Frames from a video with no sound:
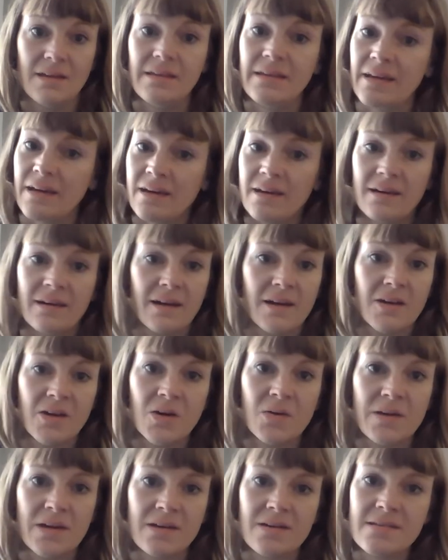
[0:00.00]
Yeah, our
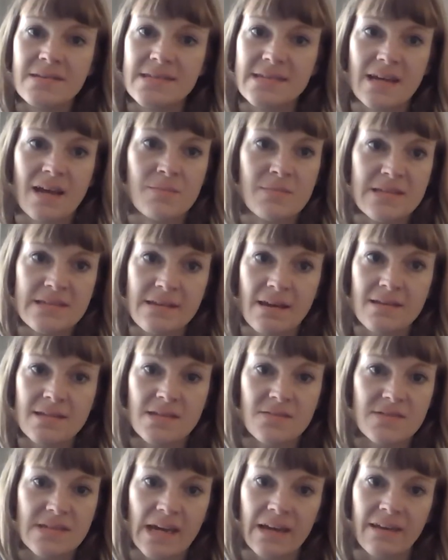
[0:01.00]
coherence time is tens
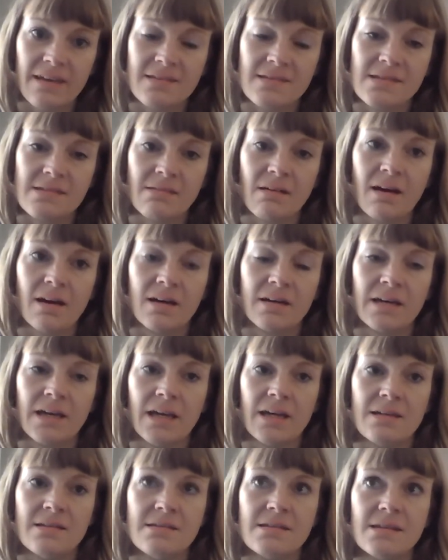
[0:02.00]
of seconds long.
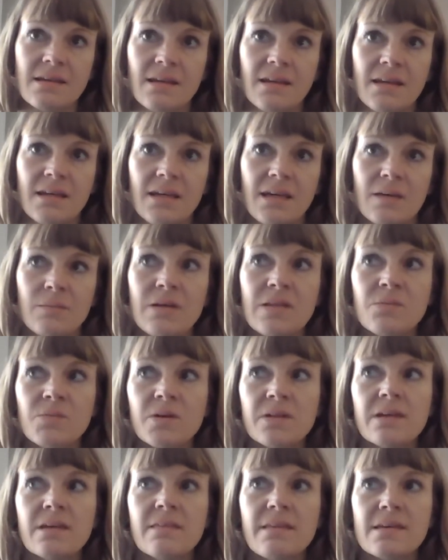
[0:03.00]
And I mean,
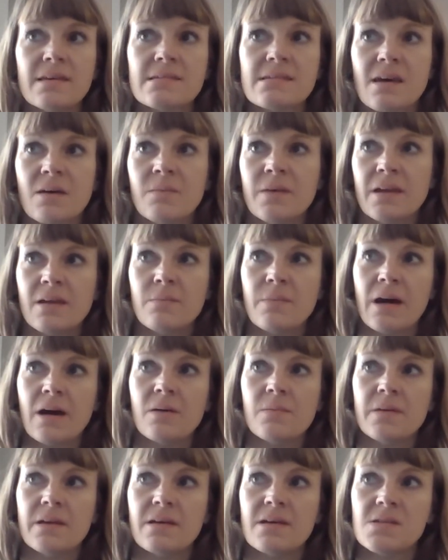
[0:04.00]
really, that's coming
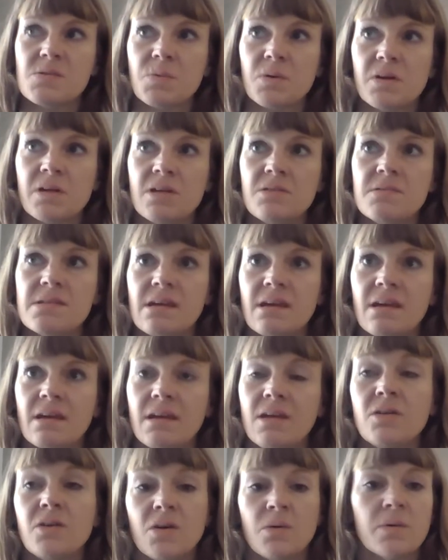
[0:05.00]
about because we're using
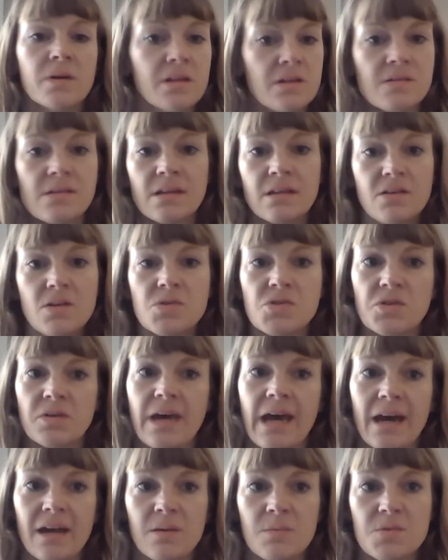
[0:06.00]
neutral
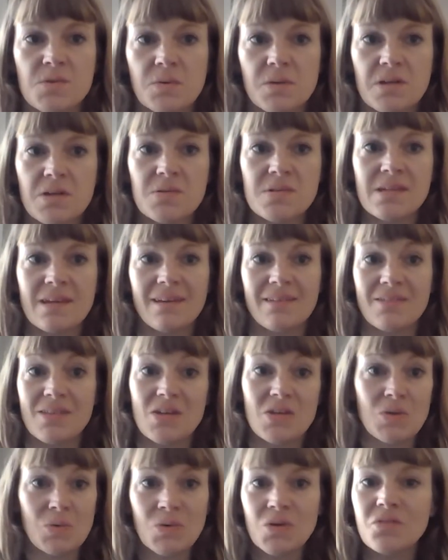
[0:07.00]
atoms. We're using the
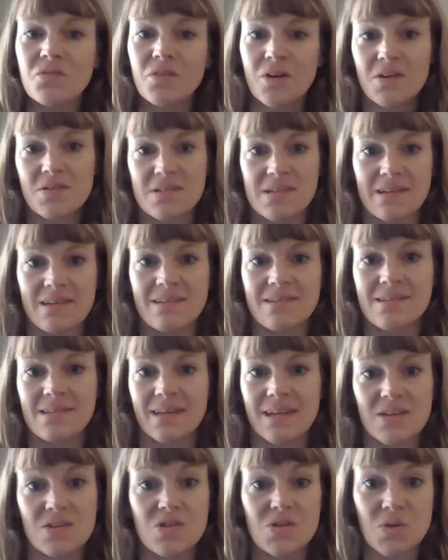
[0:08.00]
universe's
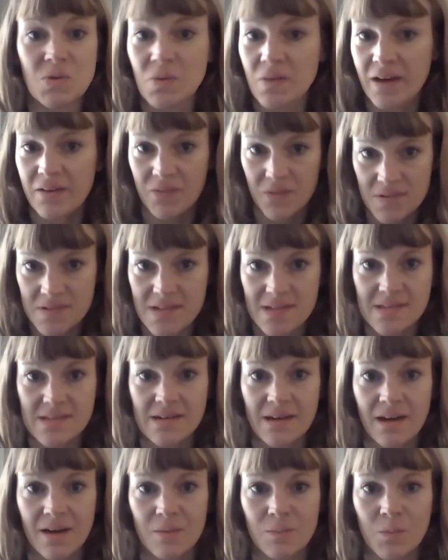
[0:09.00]
like two-level
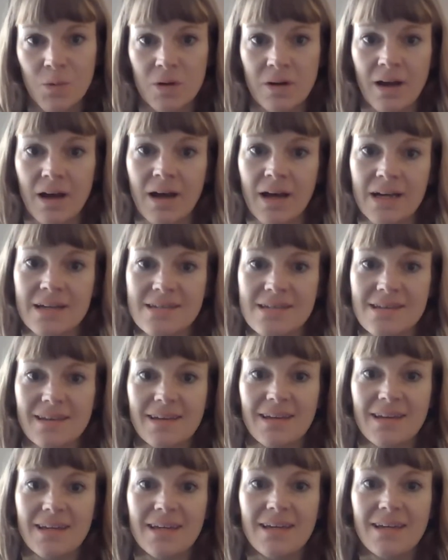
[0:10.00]
system. We're not
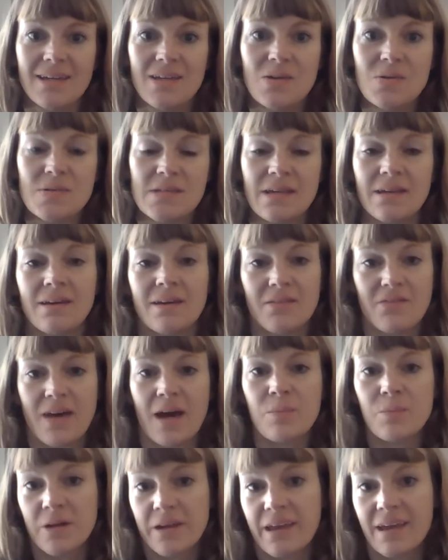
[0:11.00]
using a
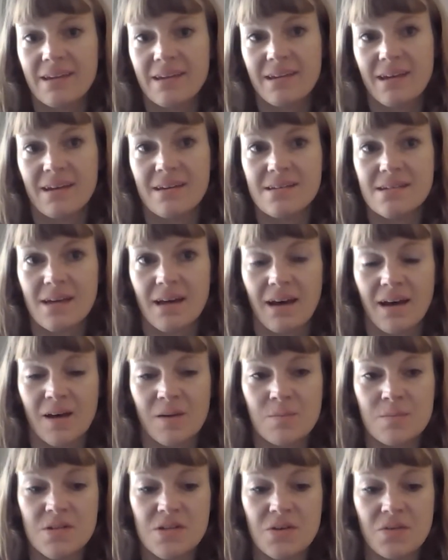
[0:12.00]
fabricated
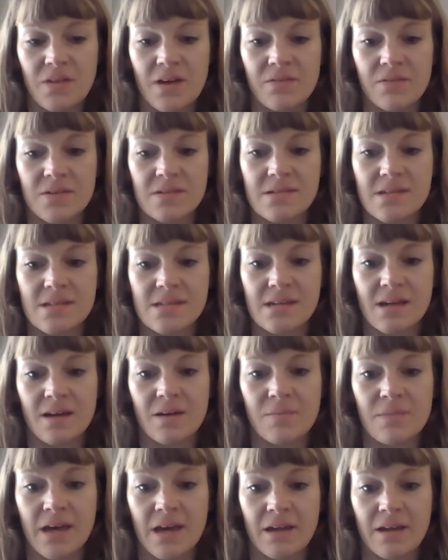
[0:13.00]
two-level
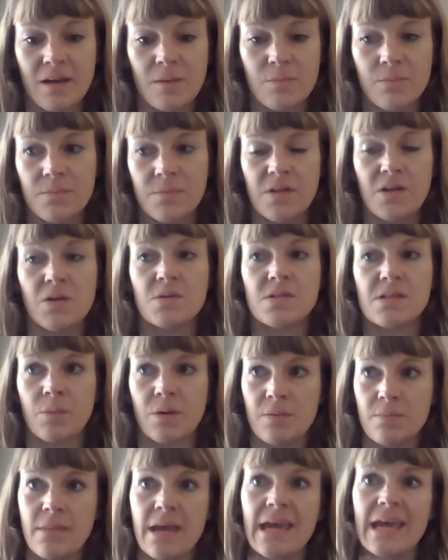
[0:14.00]
system that,
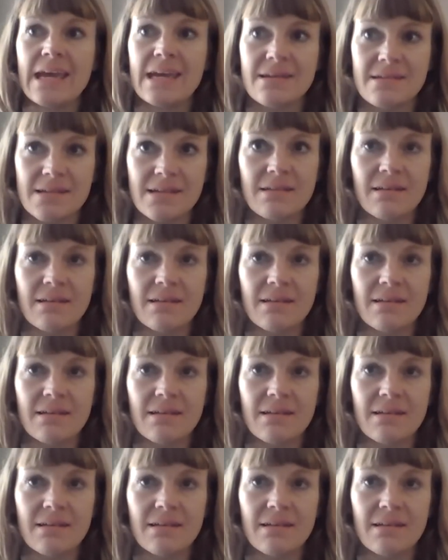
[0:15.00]
someone made.